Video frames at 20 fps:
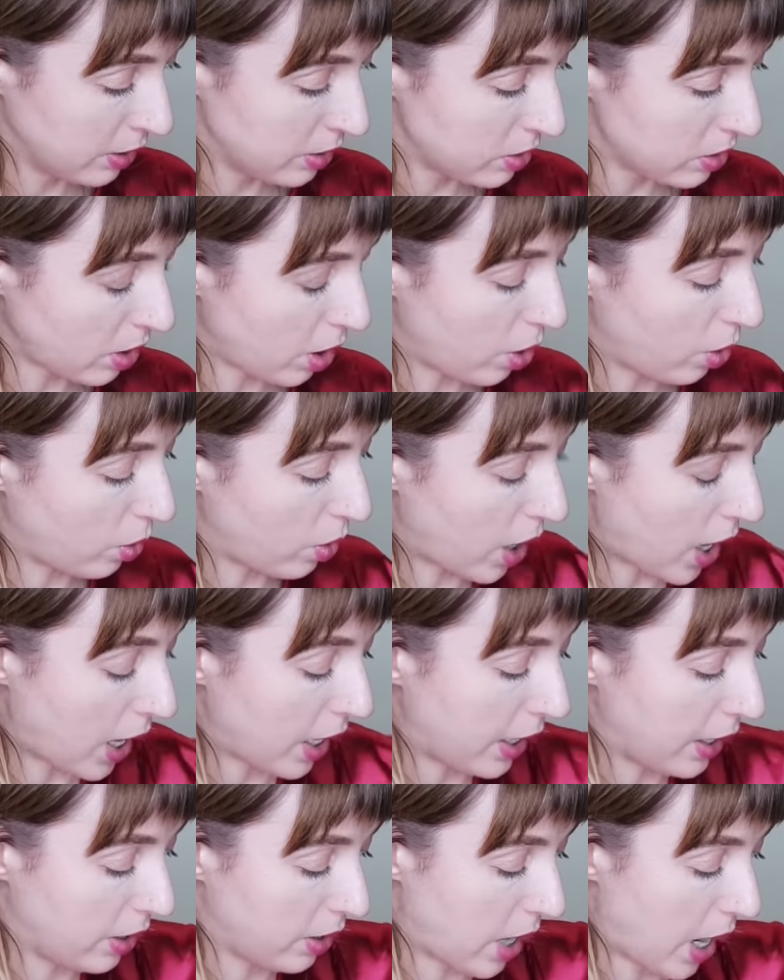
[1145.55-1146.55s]
So
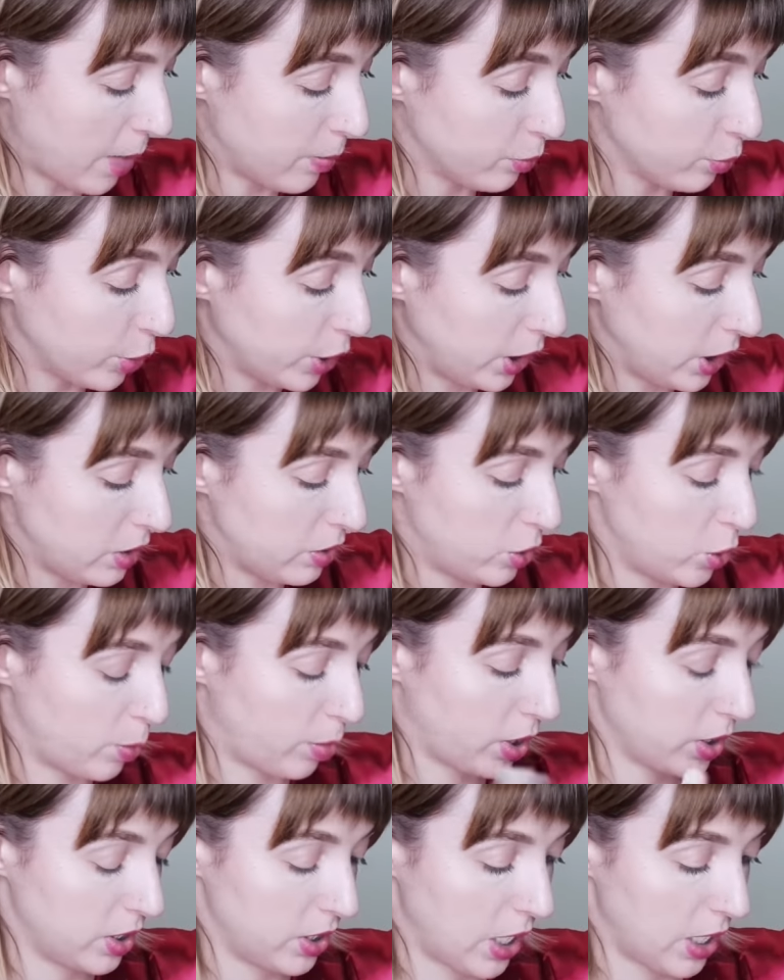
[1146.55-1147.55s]
I, I'm really
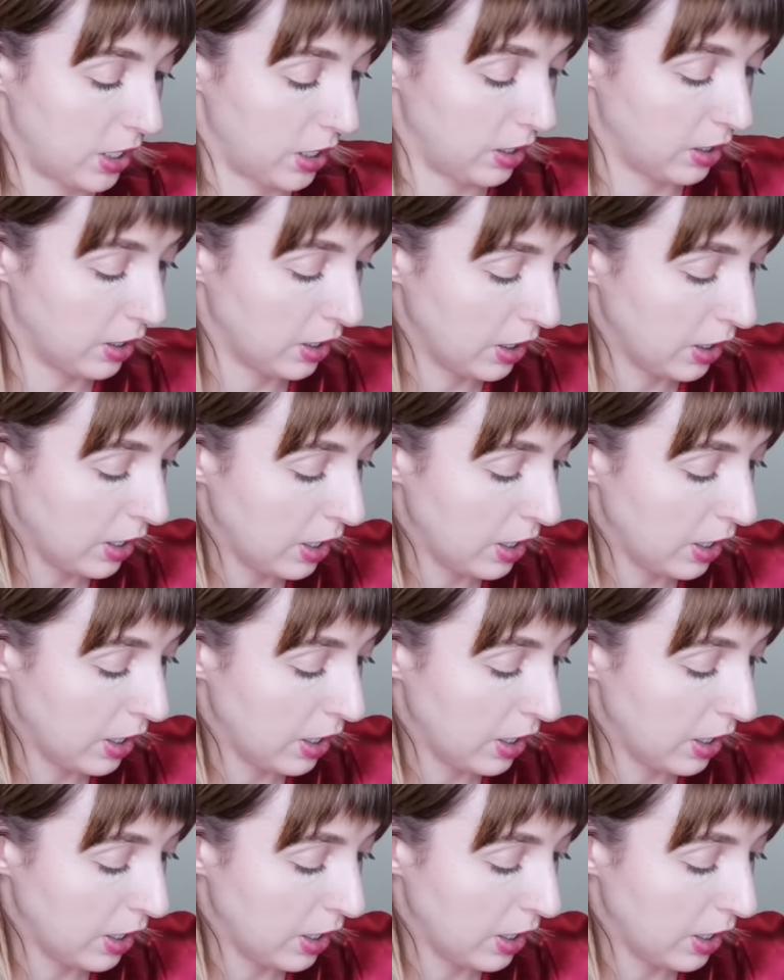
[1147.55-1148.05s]
super excited.